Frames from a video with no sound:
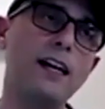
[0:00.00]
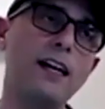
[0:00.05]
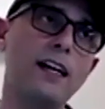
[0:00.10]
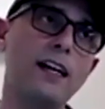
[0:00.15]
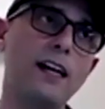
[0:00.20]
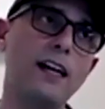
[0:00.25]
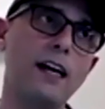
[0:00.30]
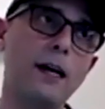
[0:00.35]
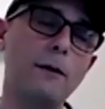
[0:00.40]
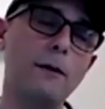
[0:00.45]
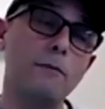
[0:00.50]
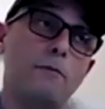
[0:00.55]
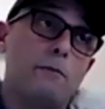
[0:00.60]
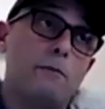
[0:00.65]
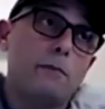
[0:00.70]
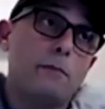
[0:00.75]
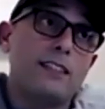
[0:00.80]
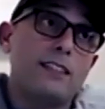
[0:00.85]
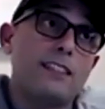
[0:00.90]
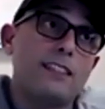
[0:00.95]
Um,
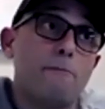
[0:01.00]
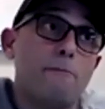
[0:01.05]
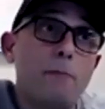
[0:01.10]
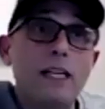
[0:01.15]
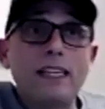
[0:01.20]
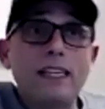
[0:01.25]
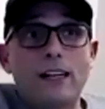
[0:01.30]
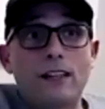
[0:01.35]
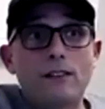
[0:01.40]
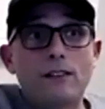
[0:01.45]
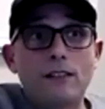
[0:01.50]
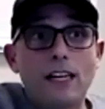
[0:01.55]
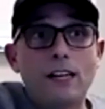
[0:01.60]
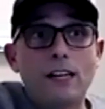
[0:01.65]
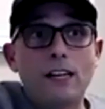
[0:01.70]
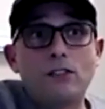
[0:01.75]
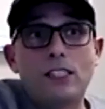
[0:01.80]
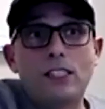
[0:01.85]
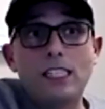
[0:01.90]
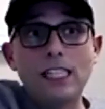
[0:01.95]
because I've been there.
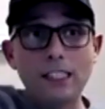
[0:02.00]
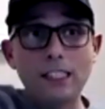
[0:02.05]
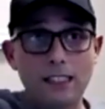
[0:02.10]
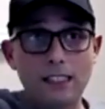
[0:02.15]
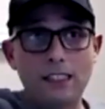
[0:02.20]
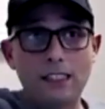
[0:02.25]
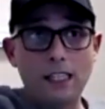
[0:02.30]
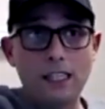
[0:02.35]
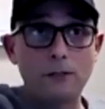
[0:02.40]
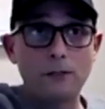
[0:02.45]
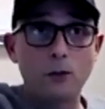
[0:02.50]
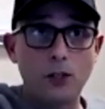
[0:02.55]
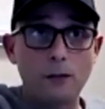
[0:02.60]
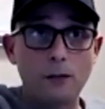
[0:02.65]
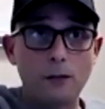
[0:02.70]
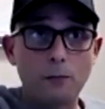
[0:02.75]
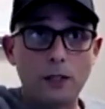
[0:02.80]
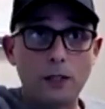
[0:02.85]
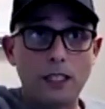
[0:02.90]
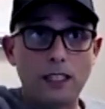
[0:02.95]
I've seen a successful
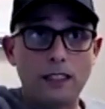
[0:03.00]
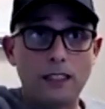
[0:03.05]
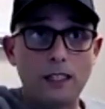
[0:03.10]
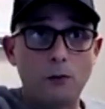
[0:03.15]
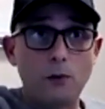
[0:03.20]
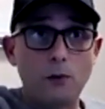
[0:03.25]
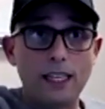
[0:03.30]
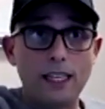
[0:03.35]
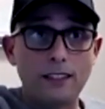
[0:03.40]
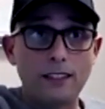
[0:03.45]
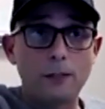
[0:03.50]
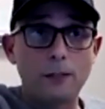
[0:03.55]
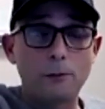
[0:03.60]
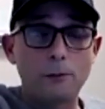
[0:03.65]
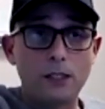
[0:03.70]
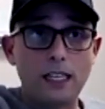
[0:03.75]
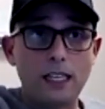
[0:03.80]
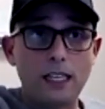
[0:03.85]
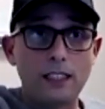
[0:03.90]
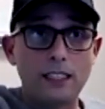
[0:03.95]
company that we ended up
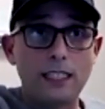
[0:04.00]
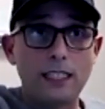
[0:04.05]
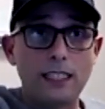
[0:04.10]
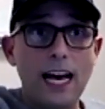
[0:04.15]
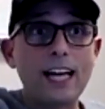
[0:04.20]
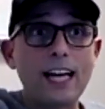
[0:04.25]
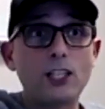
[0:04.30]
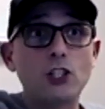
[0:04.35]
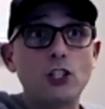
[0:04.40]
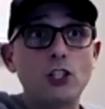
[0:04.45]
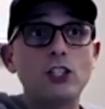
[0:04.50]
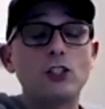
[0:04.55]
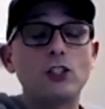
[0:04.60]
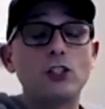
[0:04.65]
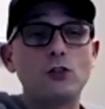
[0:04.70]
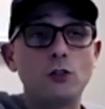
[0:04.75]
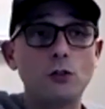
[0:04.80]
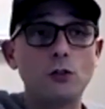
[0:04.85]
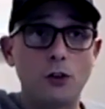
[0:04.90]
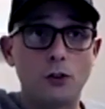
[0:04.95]
selling actually
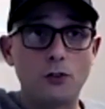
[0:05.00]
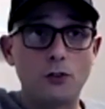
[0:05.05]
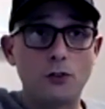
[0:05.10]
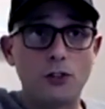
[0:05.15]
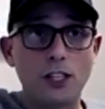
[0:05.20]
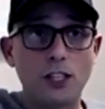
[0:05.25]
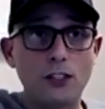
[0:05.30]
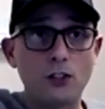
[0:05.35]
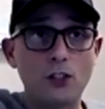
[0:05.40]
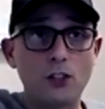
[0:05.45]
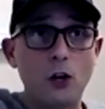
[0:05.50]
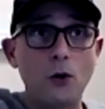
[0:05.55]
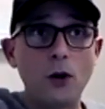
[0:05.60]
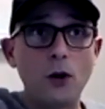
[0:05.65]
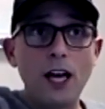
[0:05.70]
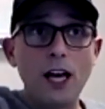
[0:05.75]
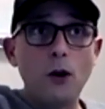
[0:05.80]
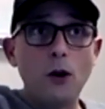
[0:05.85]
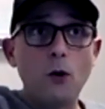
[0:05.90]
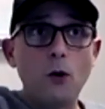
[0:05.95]
do those things. So
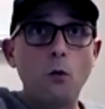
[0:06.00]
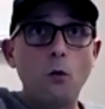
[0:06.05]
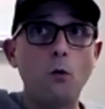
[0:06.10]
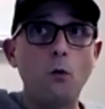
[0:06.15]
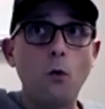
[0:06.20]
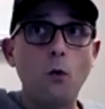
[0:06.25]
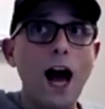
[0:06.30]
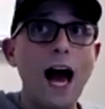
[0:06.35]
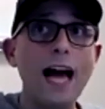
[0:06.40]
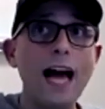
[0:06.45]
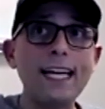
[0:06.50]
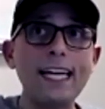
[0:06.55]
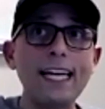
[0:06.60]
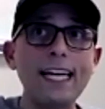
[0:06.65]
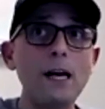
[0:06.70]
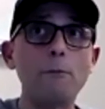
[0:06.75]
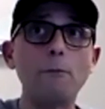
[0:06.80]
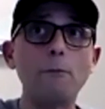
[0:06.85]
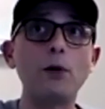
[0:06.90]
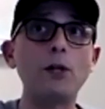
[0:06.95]
I
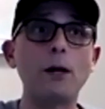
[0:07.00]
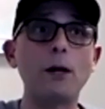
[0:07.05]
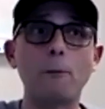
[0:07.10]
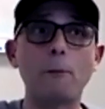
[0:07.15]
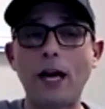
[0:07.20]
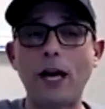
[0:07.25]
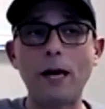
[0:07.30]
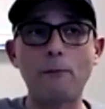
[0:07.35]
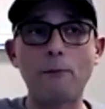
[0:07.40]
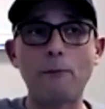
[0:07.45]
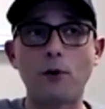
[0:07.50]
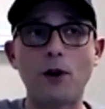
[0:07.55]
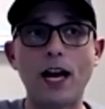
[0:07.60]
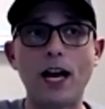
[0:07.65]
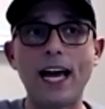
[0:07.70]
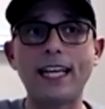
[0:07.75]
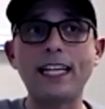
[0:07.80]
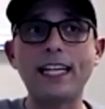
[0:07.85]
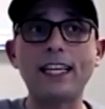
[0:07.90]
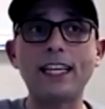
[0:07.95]
can't put on paper
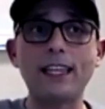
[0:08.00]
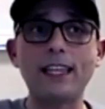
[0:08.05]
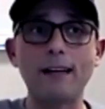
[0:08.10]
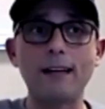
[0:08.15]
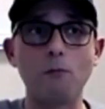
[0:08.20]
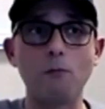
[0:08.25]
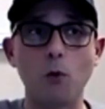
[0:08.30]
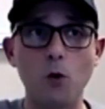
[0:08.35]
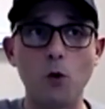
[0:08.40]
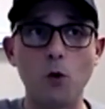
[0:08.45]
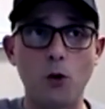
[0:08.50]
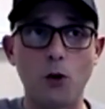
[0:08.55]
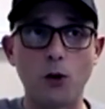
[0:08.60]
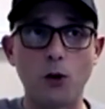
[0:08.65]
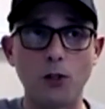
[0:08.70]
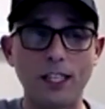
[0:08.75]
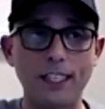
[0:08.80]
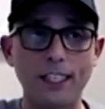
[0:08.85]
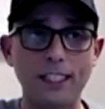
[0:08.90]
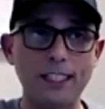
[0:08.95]
anything
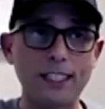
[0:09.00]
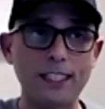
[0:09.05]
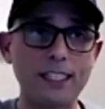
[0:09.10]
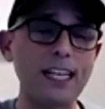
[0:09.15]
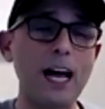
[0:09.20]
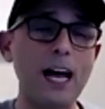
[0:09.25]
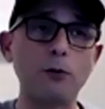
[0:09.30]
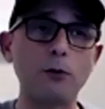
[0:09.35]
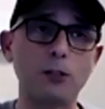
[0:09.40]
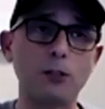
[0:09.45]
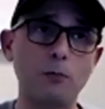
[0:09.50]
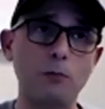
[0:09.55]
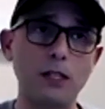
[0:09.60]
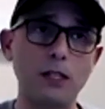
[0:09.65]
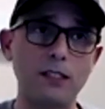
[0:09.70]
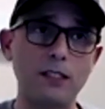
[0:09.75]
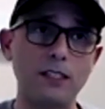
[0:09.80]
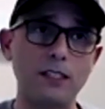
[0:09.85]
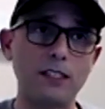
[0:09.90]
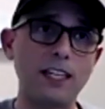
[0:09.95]
more than an established
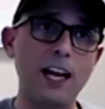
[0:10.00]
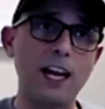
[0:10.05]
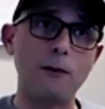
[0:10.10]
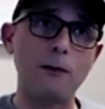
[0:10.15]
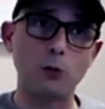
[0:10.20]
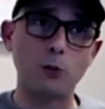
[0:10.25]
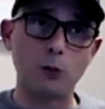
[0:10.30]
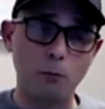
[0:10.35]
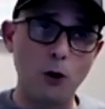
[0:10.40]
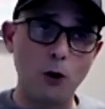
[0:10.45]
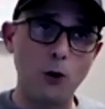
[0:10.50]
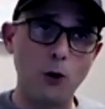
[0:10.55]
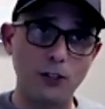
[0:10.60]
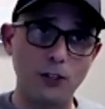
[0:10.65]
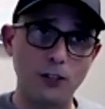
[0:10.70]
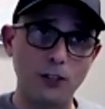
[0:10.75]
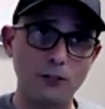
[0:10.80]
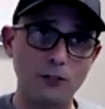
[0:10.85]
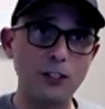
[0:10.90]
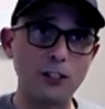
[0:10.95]
business that I was part
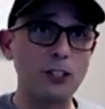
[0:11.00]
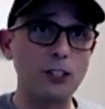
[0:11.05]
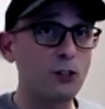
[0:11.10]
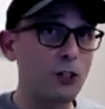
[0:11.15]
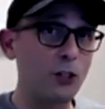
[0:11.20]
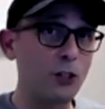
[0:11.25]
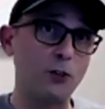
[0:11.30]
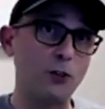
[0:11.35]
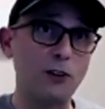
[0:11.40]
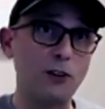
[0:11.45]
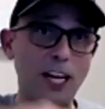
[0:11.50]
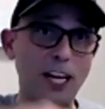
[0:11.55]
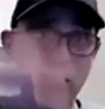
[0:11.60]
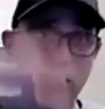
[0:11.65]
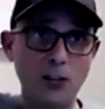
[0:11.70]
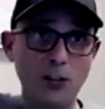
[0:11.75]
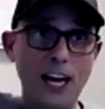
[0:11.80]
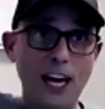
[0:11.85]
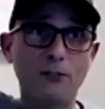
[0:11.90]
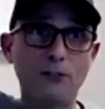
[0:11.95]
of can do, right?
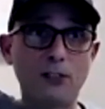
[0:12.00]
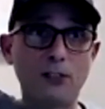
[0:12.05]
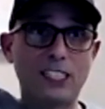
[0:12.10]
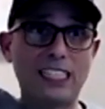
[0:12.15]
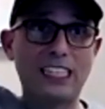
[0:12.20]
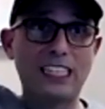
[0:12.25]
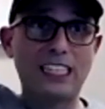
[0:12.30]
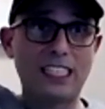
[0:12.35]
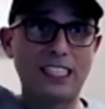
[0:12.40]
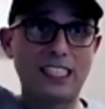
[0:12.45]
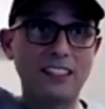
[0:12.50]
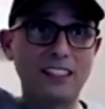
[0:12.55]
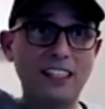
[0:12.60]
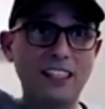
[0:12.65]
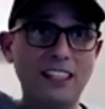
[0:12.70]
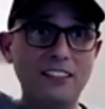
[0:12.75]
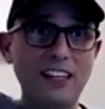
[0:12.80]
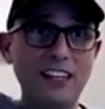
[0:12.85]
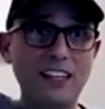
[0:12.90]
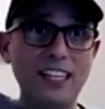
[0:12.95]
So I have a ceiling,
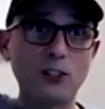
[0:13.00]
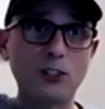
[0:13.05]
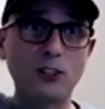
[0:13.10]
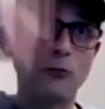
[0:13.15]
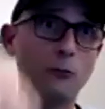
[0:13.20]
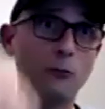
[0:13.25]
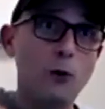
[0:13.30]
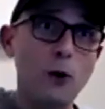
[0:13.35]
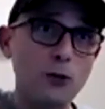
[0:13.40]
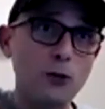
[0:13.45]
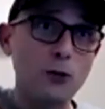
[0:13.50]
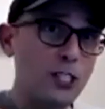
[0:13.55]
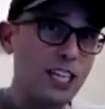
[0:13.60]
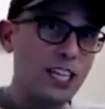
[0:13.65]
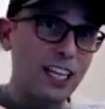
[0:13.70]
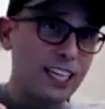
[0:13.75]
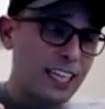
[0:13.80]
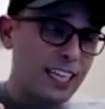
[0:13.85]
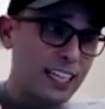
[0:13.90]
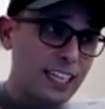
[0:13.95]
right? Yeah. So if we were
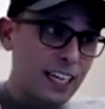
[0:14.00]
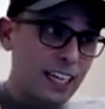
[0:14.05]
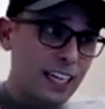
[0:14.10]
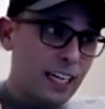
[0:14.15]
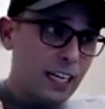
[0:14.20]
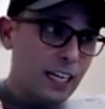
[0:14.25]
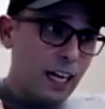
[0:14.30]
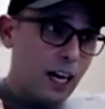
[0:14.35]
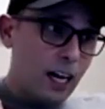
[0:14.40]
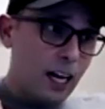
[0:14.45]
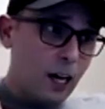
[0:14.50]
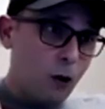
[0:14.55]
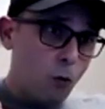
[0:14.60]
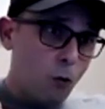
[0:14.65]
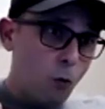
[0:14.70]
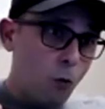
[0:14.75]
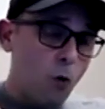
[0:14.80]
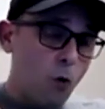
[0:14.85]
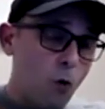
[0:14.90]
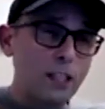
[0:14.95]
selling uh,
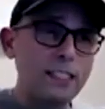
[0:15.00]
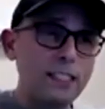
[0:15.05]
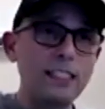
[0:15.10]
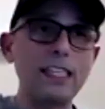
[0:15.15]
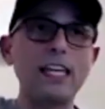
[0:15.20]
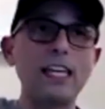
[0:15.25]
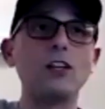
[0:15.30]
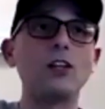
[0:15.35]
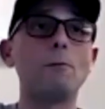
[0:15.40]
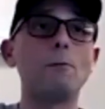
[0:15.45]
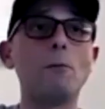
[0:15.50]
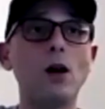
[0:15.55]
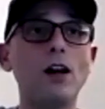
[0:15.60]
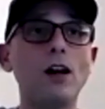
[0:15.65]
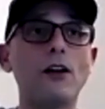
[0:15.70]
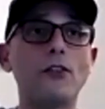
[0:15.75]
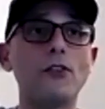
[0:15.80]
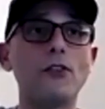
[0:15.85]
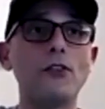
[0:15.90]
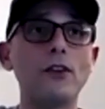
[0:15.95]
one deal a
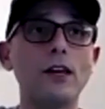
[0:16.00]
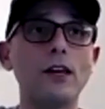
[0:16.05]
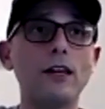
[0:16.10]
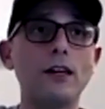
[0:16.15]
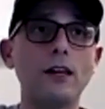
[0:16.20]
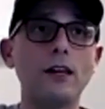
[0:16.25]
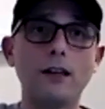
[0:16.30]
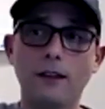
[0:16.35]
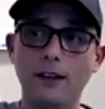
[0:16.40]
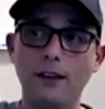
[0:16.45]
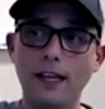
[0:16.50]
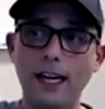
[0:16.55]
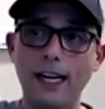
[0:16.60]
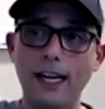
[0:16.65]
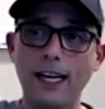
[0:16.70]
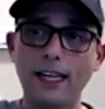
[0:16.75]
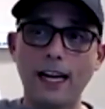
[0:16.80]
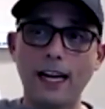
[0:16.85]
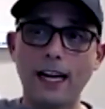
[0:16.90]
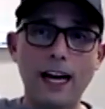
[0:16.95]
month,
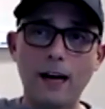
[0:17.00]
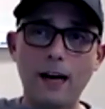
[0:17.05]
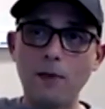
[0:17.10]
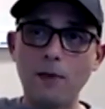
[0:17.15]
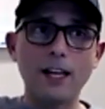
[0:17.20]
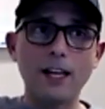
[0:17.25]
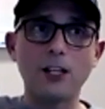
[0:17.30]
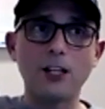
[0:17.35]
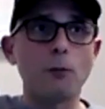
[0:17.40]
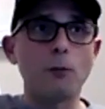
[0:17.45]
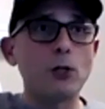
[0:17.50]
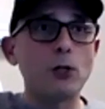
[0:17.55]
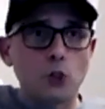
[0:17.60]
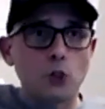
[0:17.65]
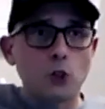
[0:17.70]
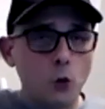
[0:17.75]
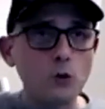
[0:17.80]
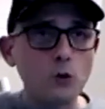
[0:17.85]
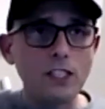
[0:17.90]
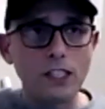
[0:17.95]
then I'm not going to put
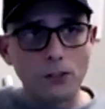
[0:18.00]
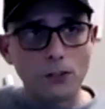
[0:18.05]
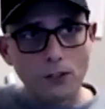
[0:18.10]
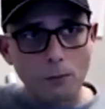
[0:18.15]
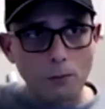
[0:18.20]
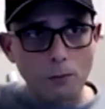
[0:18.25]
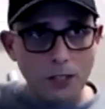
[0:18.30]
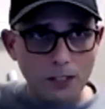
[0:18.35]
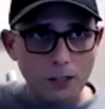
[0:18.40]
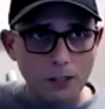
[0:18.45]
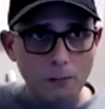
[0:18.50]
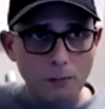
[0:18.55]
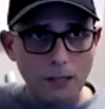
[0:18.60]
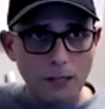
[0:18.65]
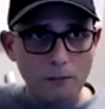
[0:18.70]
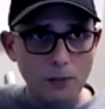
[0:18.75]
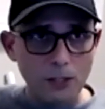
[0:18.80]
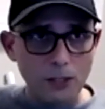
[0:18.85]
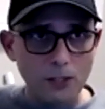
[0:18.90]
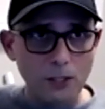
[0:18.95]
two deals a month in
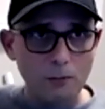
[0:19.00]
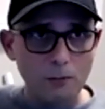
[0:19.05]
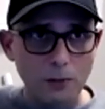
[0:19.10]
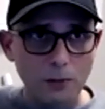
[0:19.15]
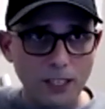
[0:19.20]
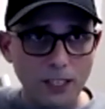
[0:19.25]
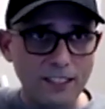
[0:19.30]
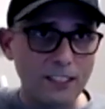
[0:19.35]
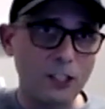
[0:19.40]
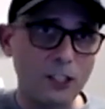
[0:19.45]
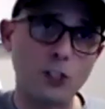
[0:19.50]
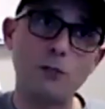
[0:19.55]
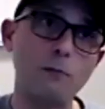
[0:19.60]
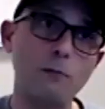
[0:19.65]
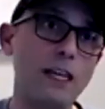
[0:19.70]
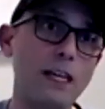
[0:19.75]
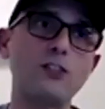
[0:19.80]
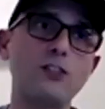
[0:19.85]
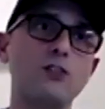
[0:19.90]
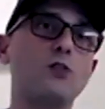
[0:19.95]
my business plan. It just
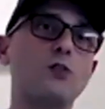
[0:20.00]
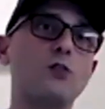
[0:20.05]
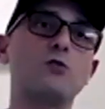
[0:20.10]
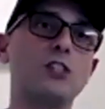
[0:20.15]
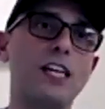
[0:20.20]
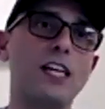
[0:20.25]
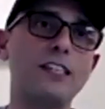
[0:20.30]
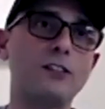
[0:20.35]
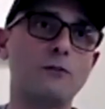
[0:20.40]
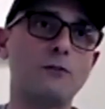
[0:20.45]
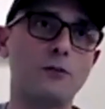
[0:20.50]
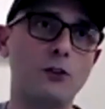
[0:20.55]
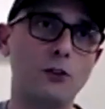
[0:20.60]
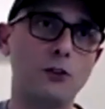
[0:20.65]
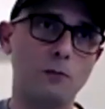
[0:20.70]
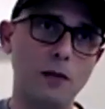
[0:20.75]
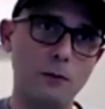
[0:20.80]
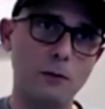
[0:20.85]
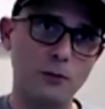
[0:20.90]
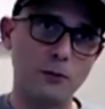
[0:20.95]
makes no sense for you
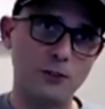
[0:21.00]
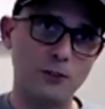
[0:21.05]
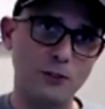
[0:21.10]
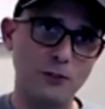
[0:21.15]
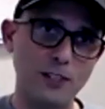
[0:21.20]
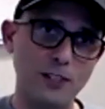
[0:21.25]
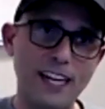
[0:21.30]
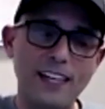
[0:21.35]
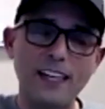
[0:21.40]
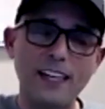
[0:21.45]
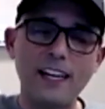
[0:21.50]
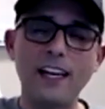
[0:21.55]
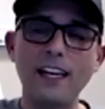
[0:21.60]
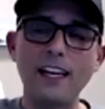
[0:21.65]
to be able to do that.